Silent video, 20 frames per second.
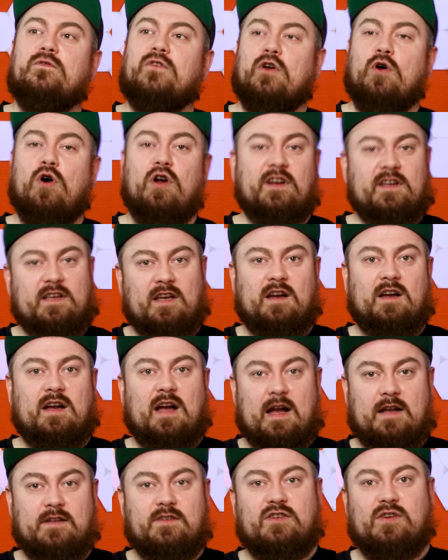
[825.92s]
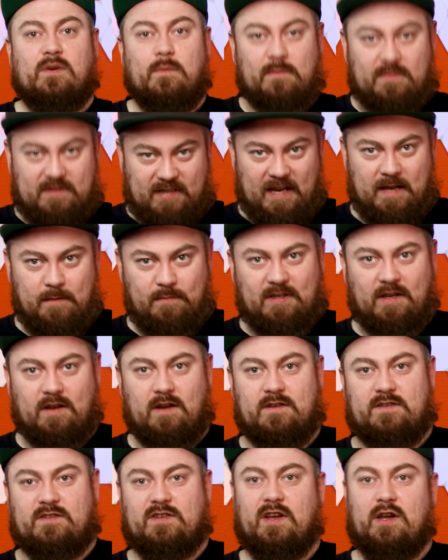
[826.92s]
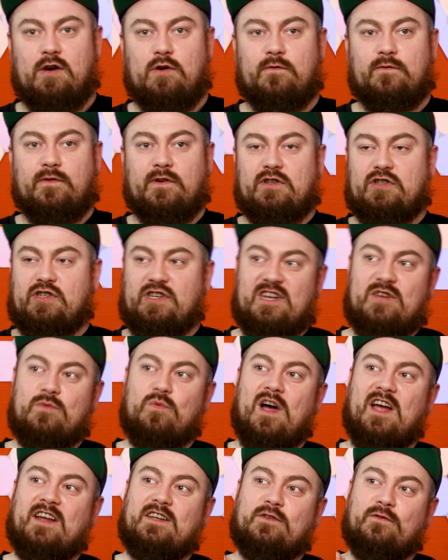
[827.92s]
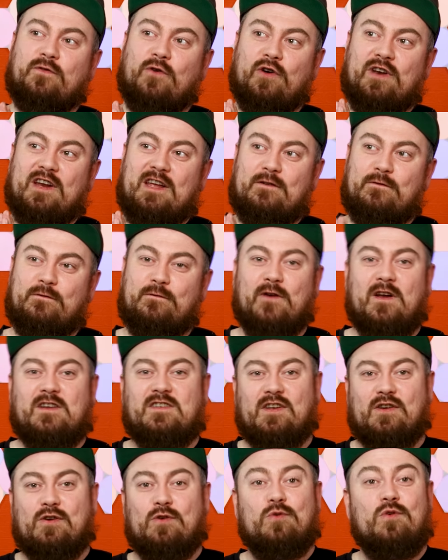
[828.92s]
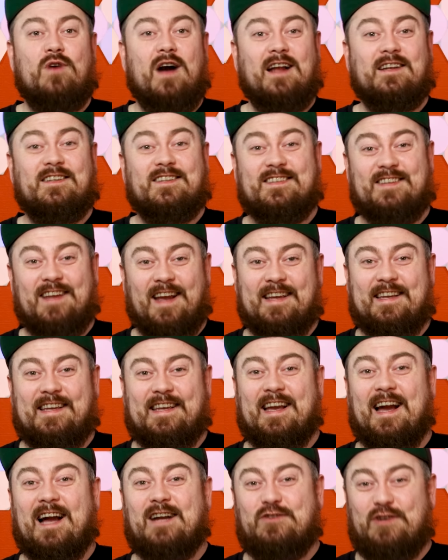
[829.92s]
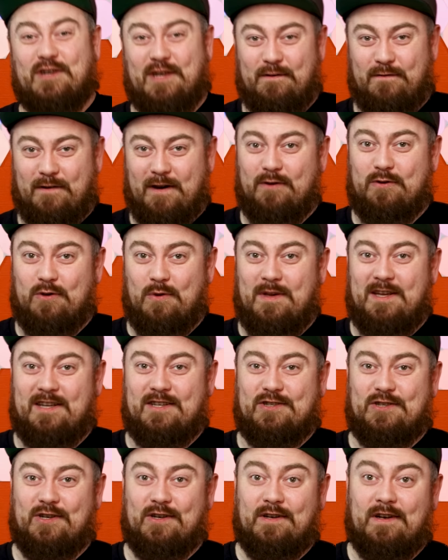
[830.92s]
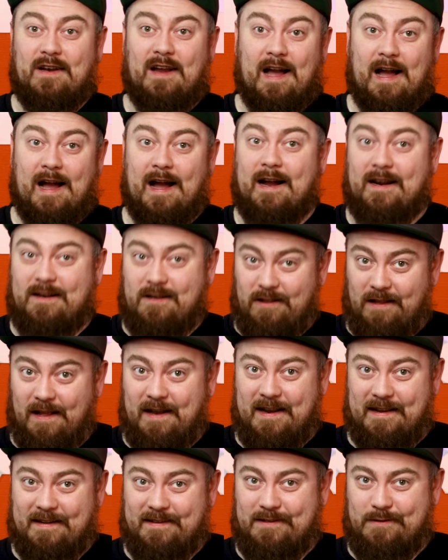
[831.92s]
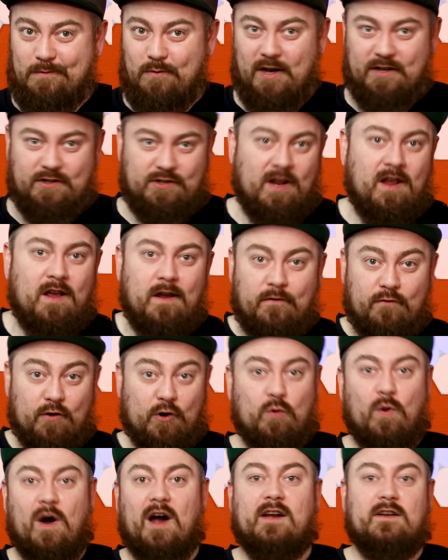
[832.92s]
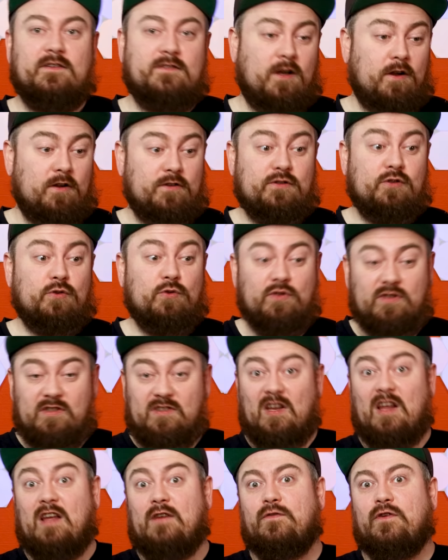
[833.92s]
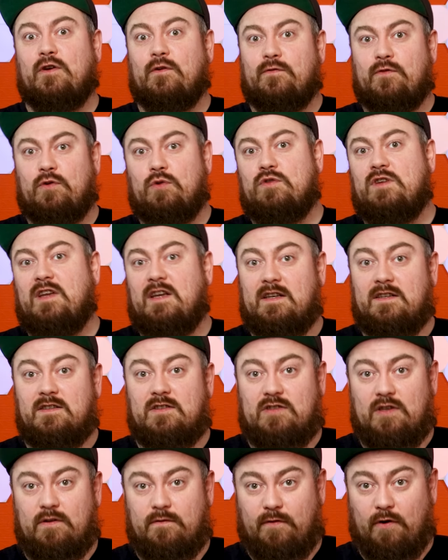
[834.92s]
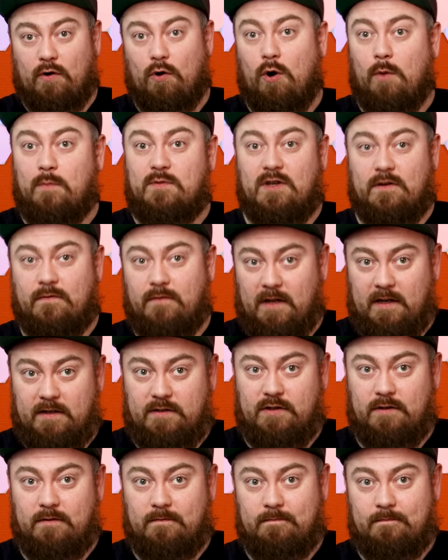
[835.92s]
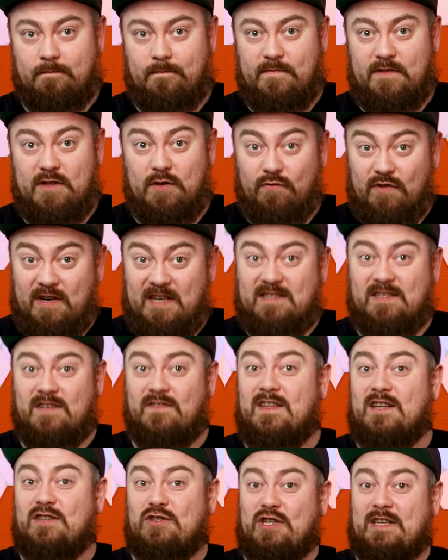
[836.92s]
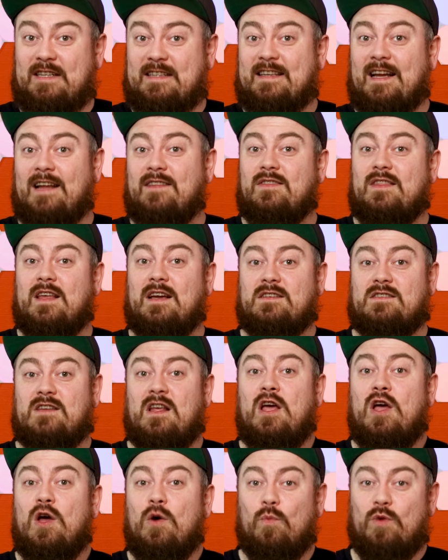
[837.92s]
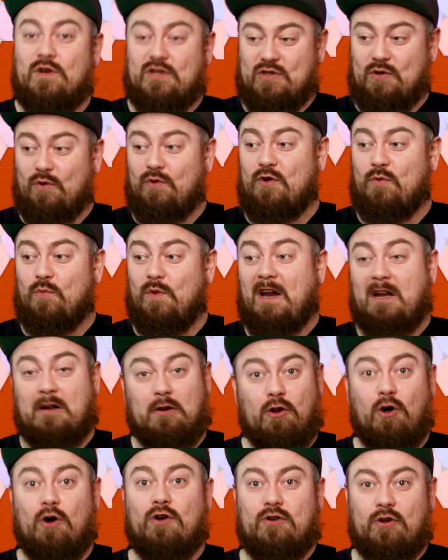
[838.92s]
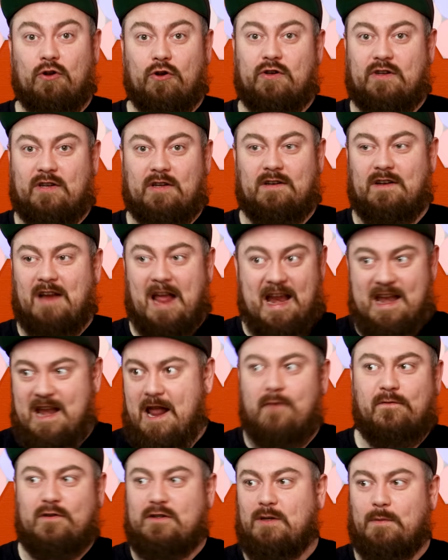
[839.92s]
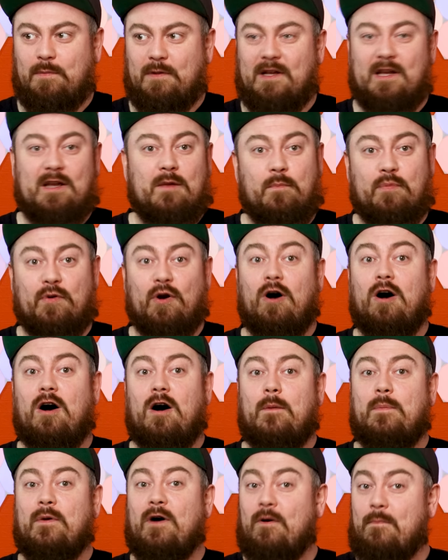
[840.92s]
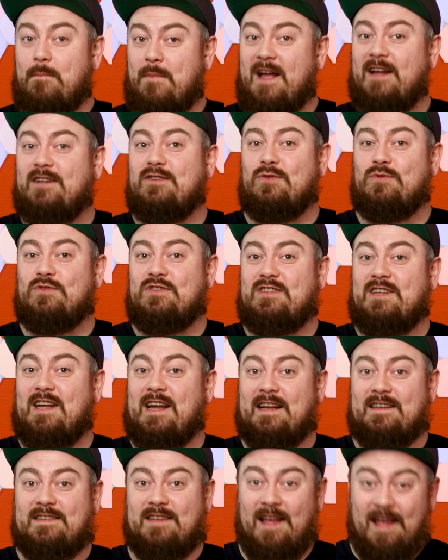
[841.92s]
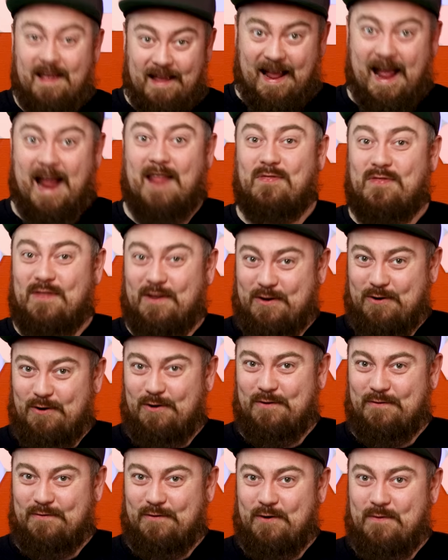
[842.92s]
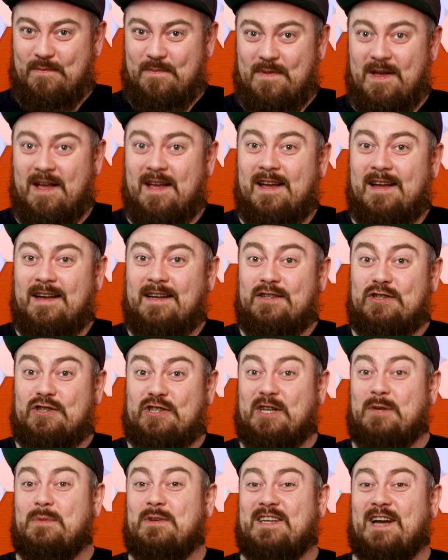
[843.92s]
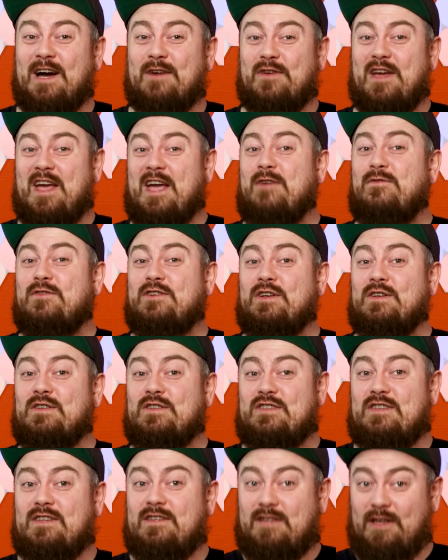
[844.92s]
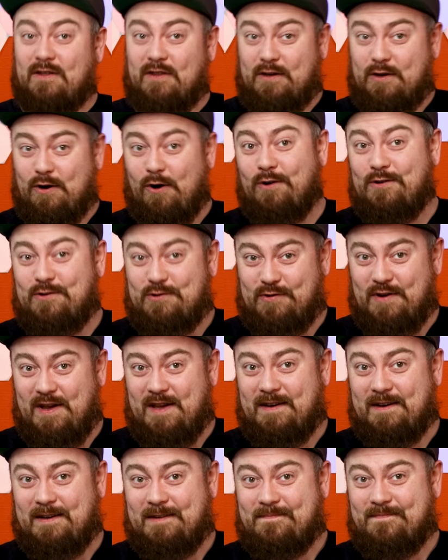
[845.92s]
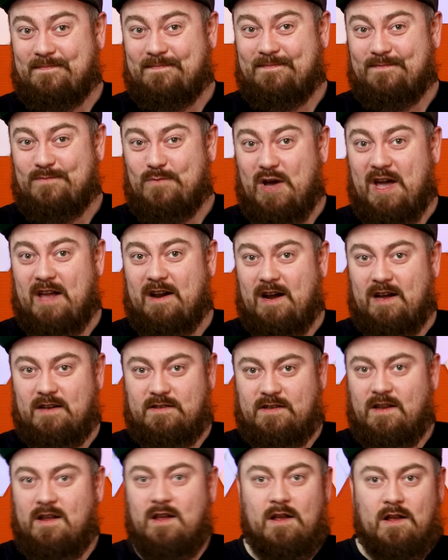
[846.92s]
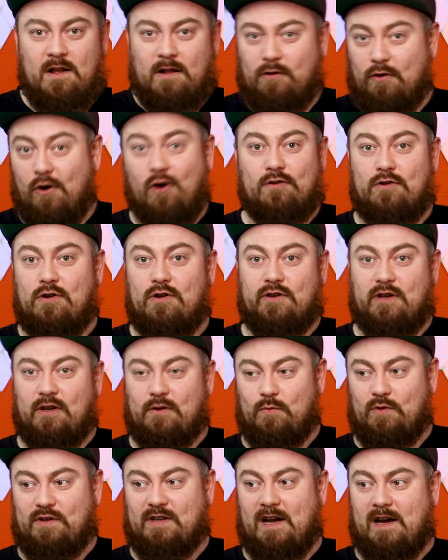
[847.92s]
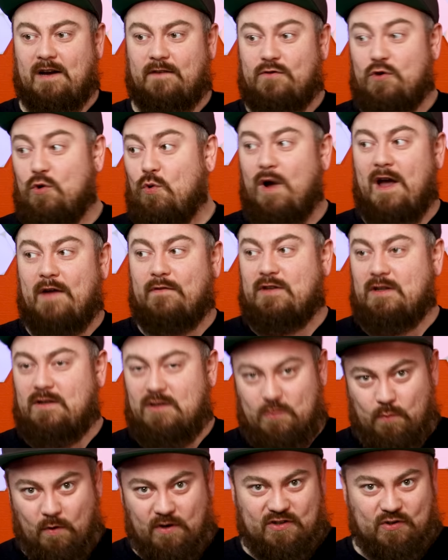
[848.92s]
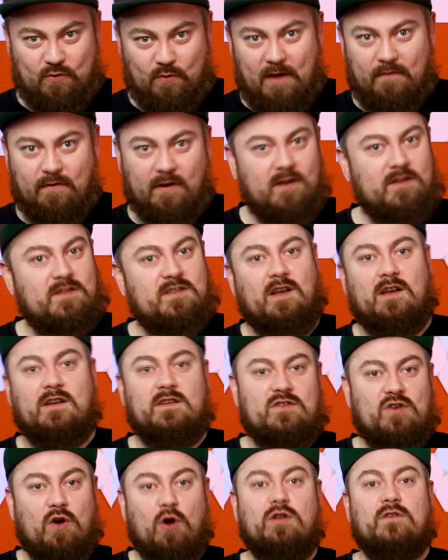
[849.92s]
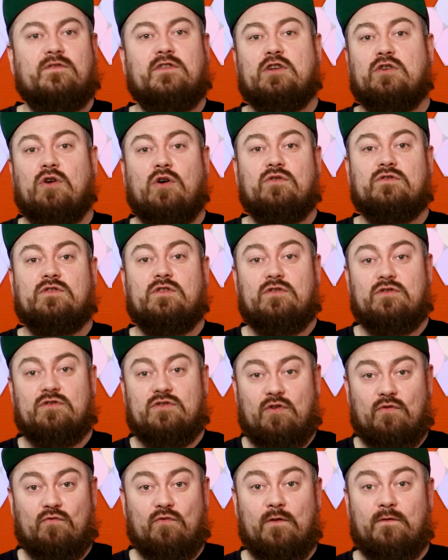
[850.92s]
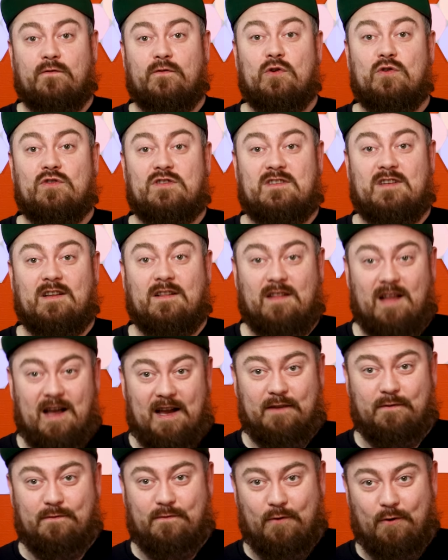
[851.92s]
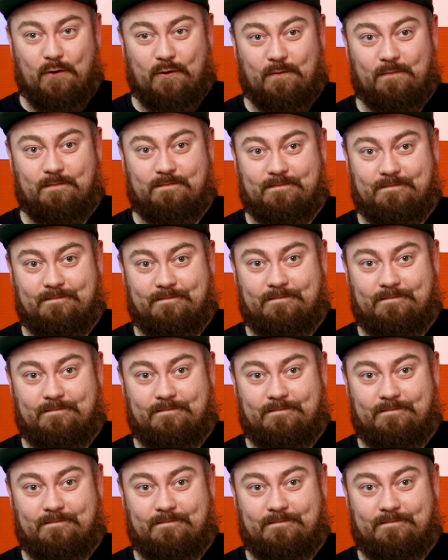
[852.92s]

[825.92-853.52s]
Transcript: Veronica had some time to herself, she went for a physical and psychiatric evaluation at a clinic, which required her to stay for a few days for observation. The reason that she did this was so that when Lord Lucan inevitably brought up her mental state in the courtroom, she would have evidence to the contrary. Whereas Lord Lucan would have no evidence whatsoever since all of the doctors refused to lie for him.